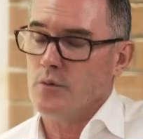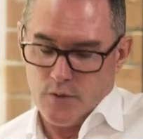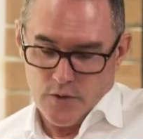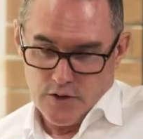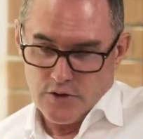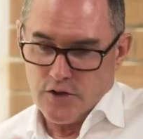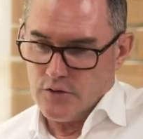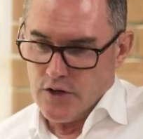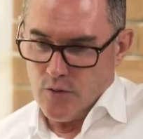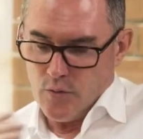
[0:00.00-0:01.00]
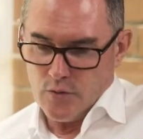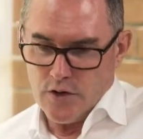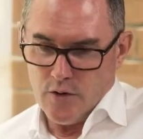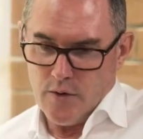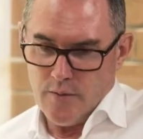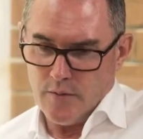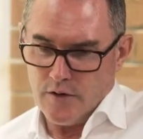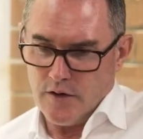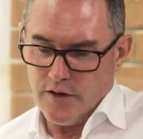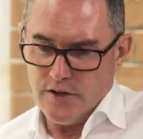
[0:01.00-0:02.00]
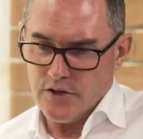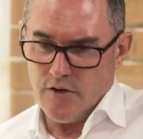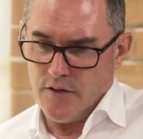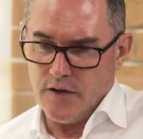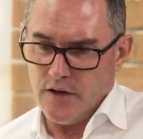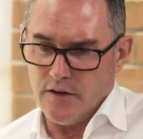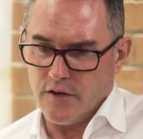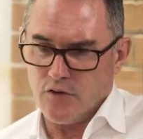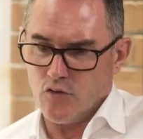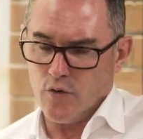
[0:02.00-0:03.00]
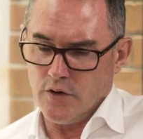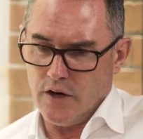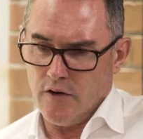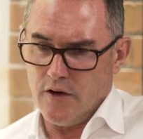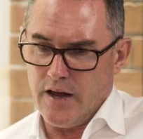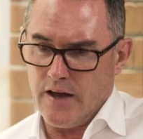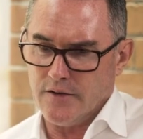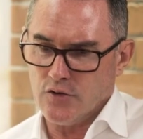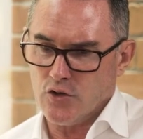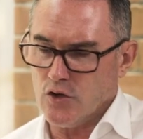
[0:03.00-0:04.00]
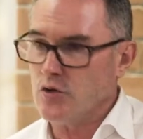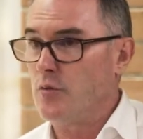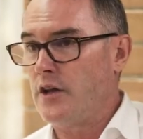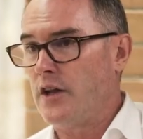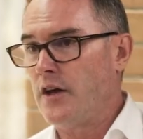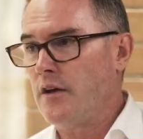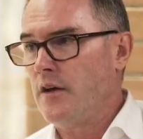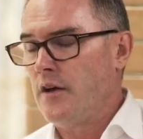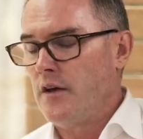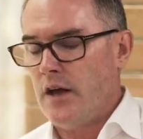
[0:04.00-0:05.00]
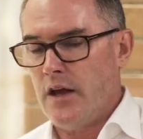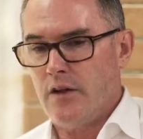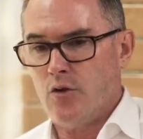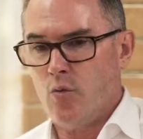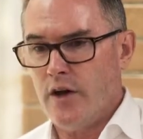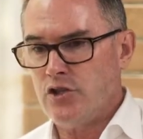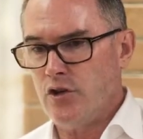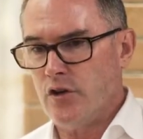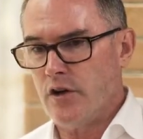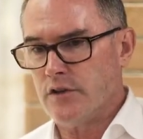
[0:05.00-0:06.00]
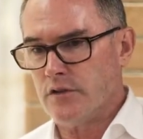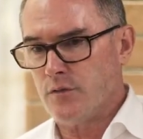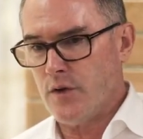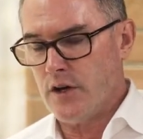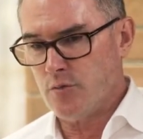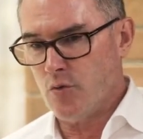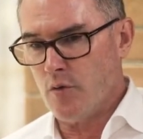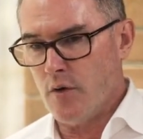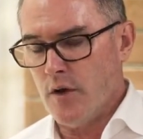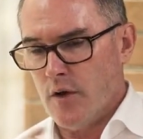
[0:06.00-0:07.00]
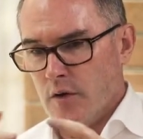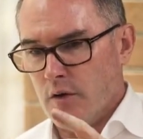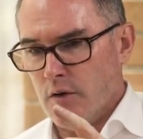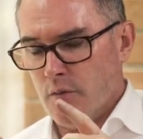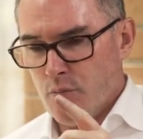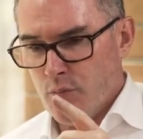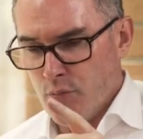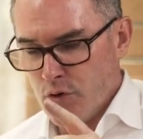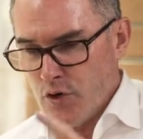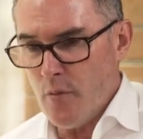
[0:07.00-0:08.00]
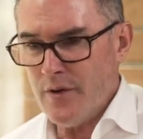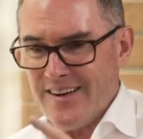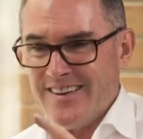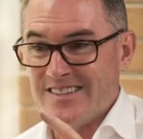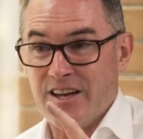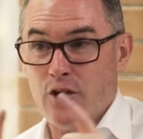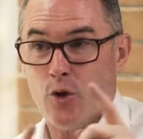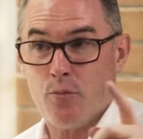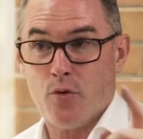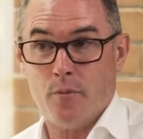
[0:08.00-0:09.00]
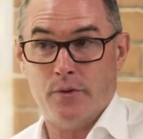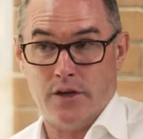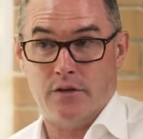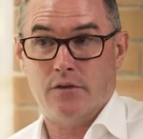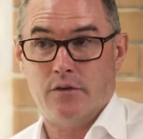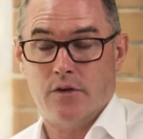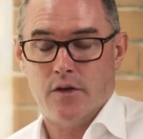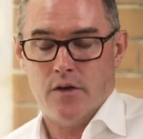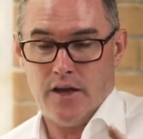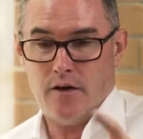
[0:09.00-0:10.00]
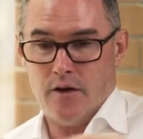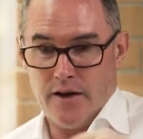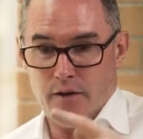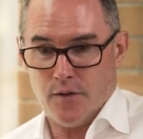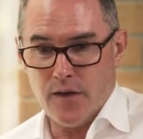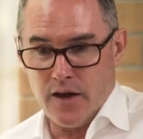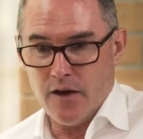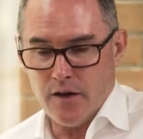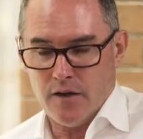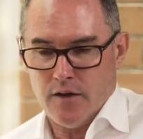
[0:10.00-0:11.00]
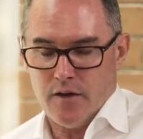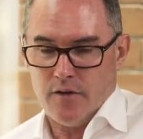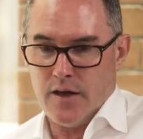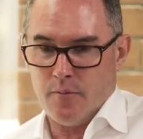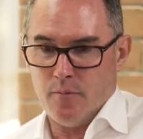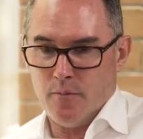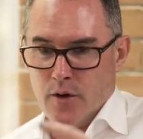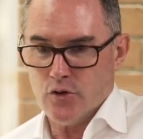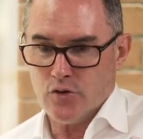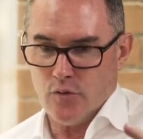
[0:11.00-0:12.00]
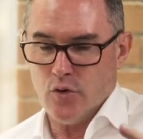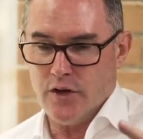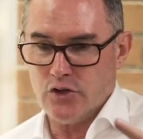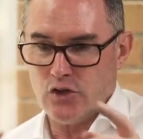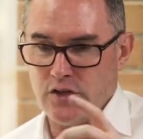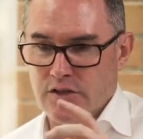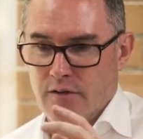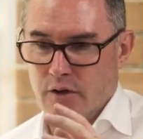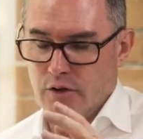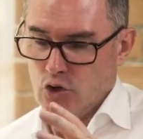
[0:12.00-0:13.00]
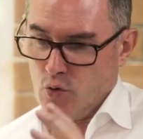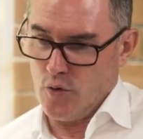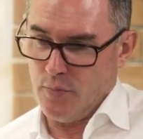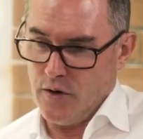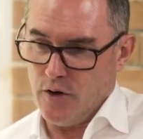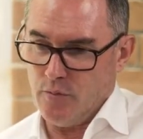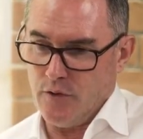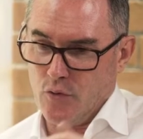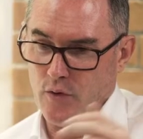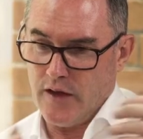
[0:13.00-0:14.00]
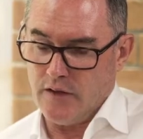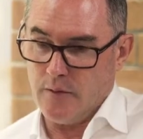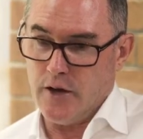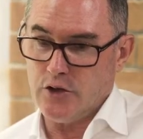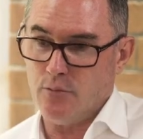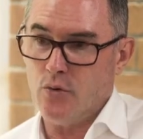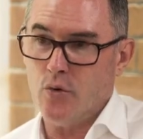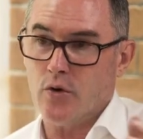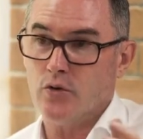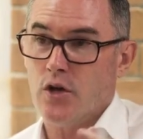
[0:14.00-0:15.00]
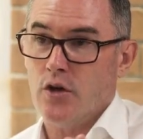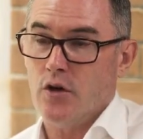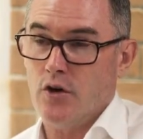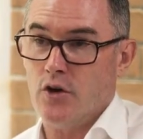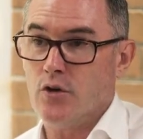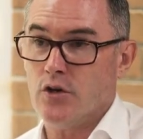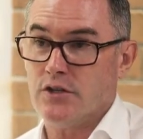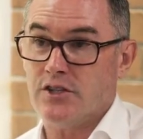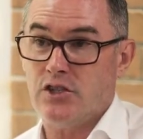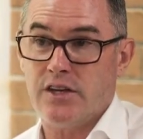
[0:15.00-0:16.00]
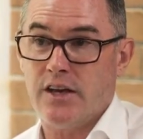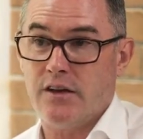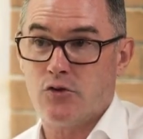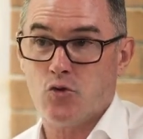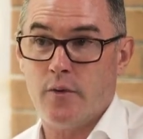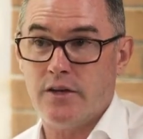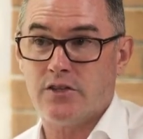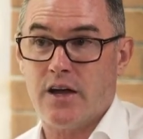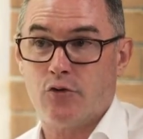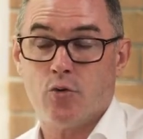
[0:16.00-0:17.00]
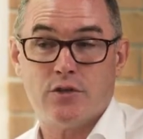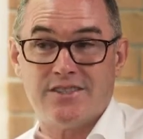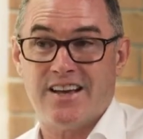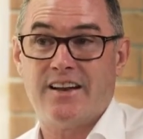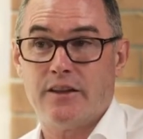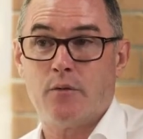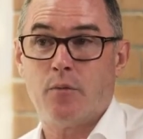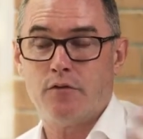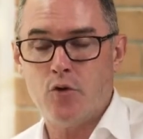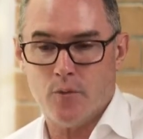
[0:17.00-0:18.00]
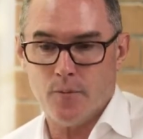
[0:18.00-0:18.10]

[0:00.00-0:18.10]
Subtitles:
Yes. So Lisa, I think, is extraordinary at social media and the way she utilises Facebook, predominantly to sell her properties. Mm-hmm. And I think that most of her listings have a short period before they hit the major portals on hers, and she's getting tremendous cuts through in selling them before.